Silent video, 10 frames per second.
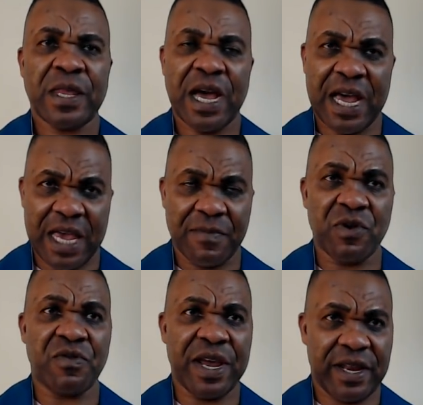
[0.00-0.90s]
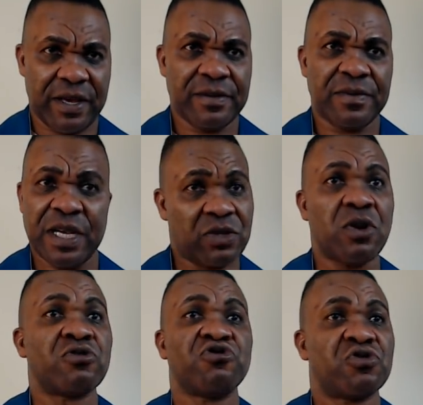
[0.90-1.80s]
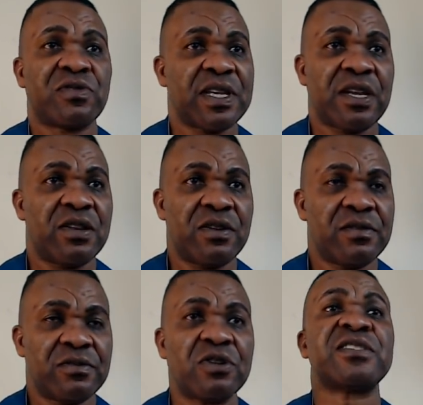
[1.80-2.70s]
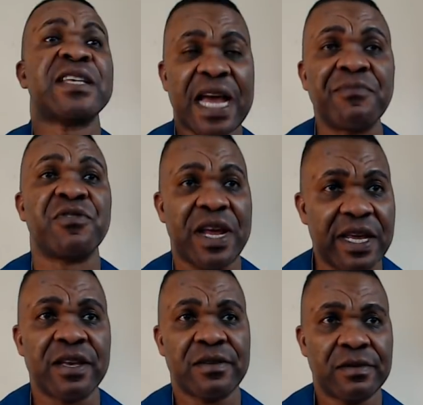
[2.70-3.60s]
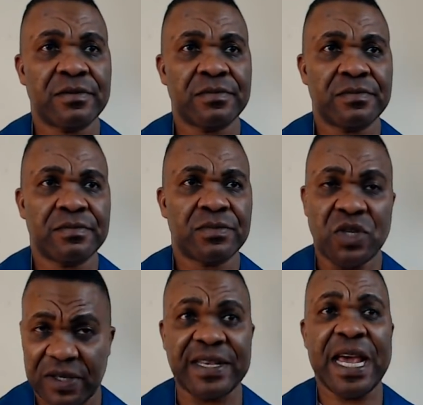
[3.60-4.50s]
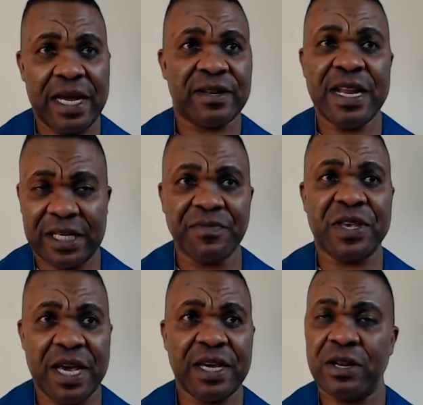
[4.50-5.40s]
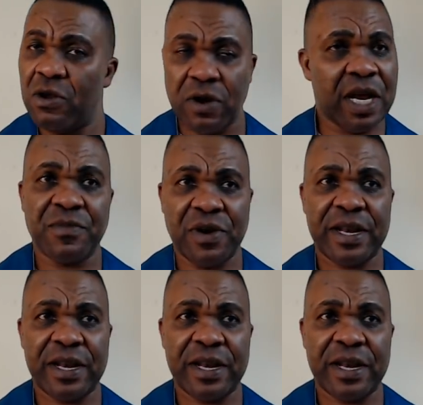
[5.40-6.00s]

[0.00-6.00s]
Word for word: I am ready. That's all you should say. Just say, I'm ready. Just say it. Let him hear it. Lord, I'm ready.